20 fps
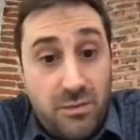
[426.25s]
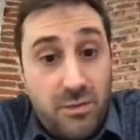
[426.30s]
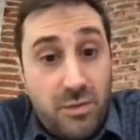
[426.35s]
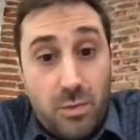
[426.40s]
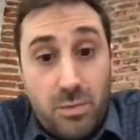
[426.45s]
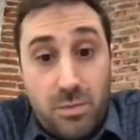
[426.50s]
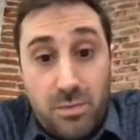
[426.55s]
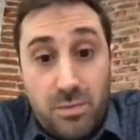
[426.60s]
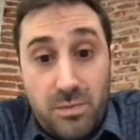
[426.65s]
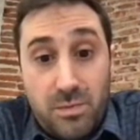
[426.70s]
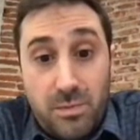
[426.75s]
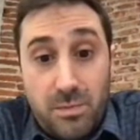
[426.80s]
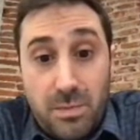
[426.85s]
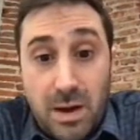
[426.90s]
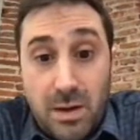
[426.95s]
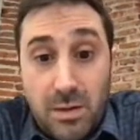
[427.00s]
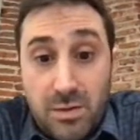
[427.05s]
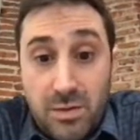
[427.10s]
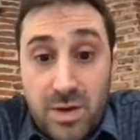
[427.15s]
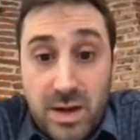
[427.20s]
from
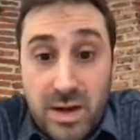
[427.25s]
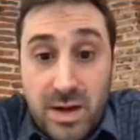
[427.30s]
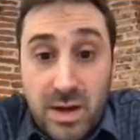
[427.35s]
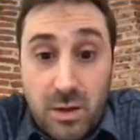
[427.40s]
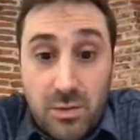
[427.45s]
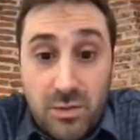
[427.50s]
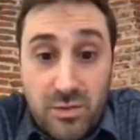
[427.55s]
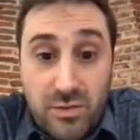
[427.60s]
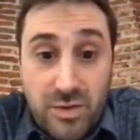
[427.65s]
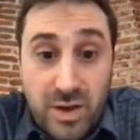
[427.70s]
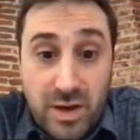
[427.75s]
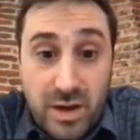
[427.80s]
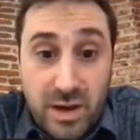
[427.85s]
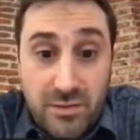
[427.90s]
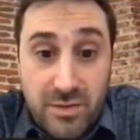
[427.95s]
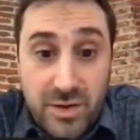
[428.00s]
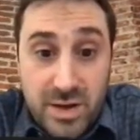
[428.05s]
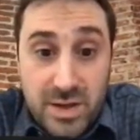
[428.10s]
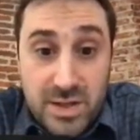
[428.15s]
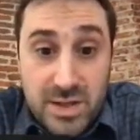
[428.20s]
monthly count-free
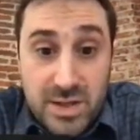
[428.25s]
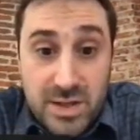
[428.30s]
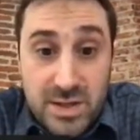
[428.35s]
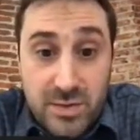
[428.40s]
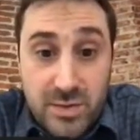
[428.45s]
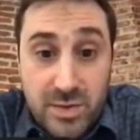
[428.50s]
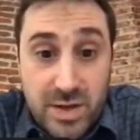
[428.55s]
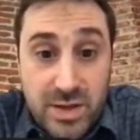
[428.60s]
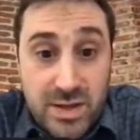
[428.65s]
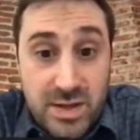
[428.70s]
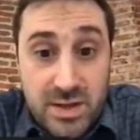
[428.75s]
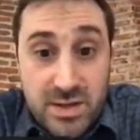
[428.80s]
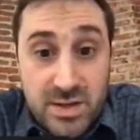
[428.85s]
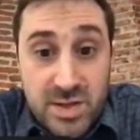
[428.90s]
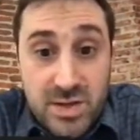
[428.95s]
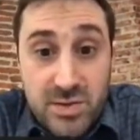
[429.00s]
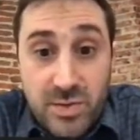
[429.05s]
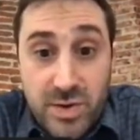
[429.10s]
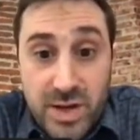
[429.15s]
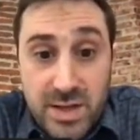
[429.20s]
average
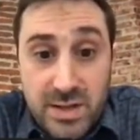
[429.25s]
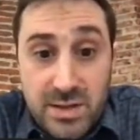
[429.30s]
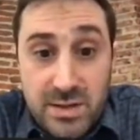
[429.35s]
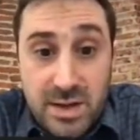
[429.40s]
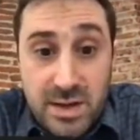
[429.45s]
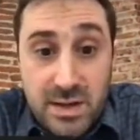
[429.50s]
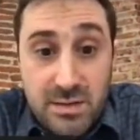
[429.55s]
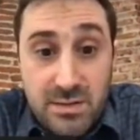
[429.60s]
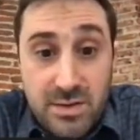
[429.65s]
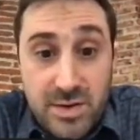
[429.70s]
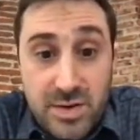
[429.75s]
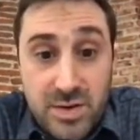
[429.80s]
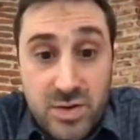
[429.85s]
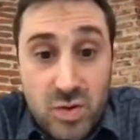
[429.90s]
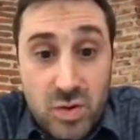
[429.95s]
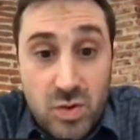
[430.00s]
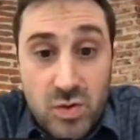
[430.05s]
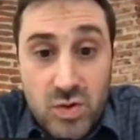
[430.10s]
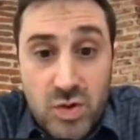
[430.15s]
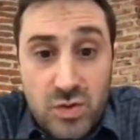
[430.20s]
radiance grid, and the
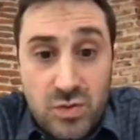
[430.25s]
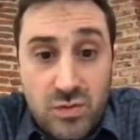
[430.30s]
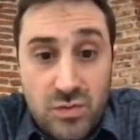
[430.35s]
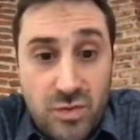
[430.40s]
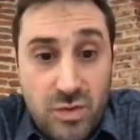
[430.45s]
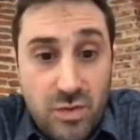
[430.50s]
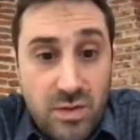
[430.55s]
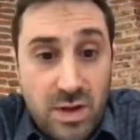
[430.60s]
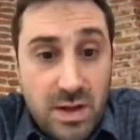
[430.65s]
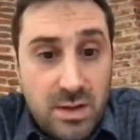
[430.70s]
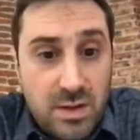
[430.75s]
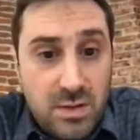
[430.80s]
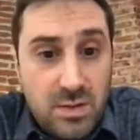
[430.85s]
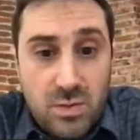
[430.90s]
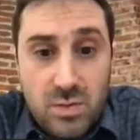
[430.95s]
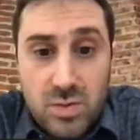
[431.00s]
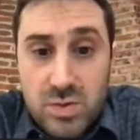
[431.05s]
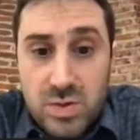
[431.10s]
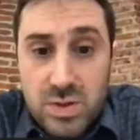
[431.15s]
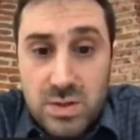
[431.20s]
resolution for that, it
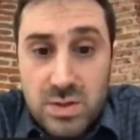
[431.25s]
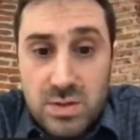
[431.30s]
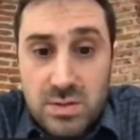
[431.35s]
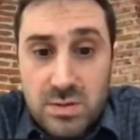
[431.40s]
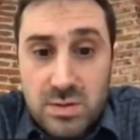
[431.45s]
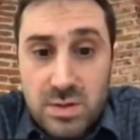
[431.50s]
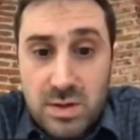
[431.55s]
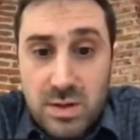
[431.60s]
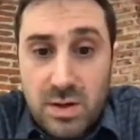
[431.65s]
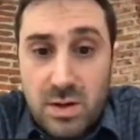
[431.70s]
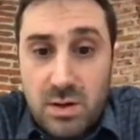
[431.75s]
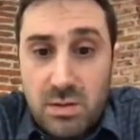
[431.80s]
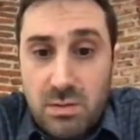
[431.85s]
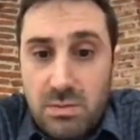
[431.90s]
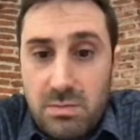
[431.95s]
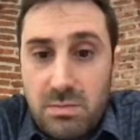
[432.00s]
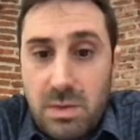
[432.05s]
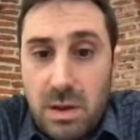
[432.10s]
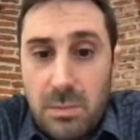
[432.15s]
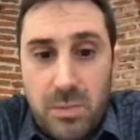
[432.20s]
was
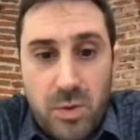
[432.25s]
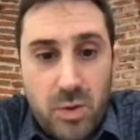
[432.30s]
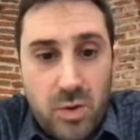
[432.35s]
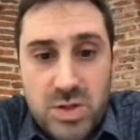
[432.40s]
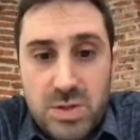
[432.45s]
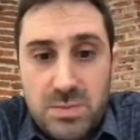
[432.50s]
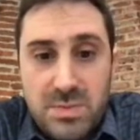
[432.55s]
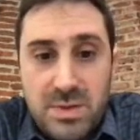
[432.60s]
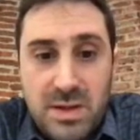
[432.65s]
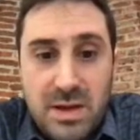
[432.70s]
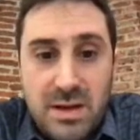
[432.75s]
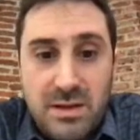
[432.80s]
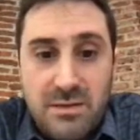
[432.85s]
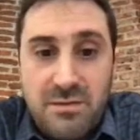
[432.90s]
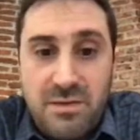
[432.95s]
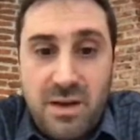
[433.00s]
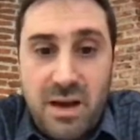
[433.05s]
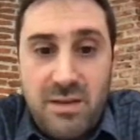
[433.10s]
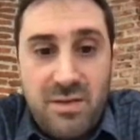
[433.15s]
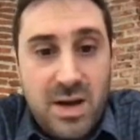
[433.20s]
approximately
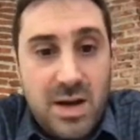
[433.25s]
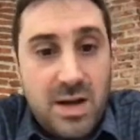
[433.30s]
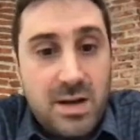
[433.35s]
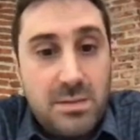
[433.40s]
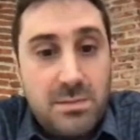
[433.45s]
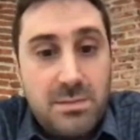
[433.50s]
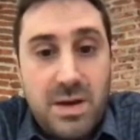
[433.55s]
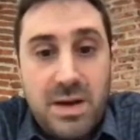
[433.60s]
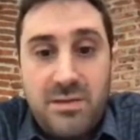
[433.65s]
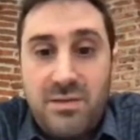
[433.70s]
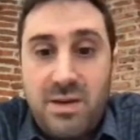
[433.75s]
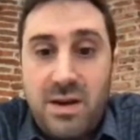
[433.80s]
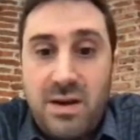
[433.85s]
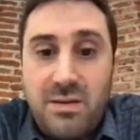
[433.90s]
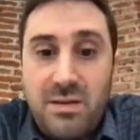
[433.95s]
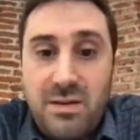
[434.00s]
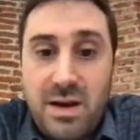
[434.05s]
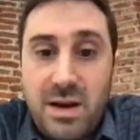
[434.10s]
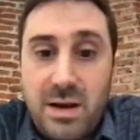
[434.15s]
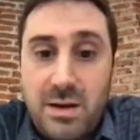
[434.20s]
500 by
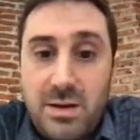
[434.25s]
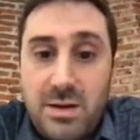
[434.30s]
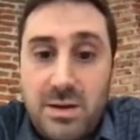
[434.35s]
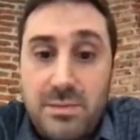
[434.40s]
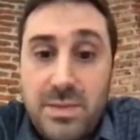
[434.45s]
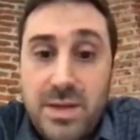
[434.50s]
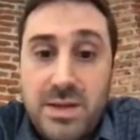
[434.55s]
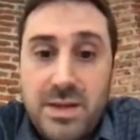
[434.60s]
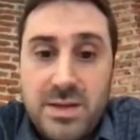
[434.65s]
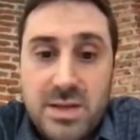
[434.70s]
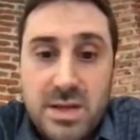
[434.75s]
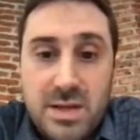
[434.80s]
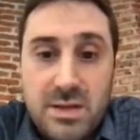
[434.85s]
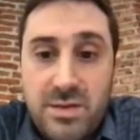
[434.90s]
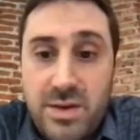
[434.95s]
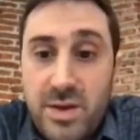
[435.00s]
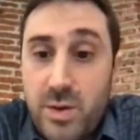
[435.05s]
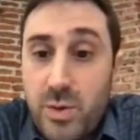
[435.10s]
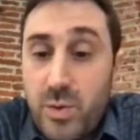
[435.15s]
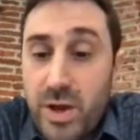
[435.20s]
500 meters at
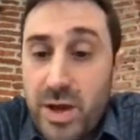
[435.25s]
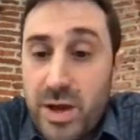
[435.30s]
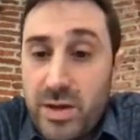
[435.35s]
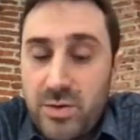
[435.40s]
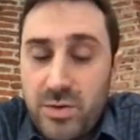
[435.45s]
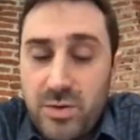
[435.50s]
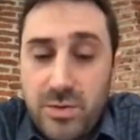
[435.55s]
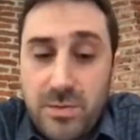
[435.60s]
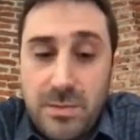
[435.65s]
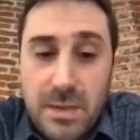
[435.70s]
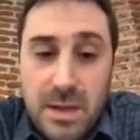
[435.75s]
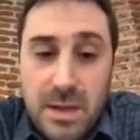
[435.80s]
the equator.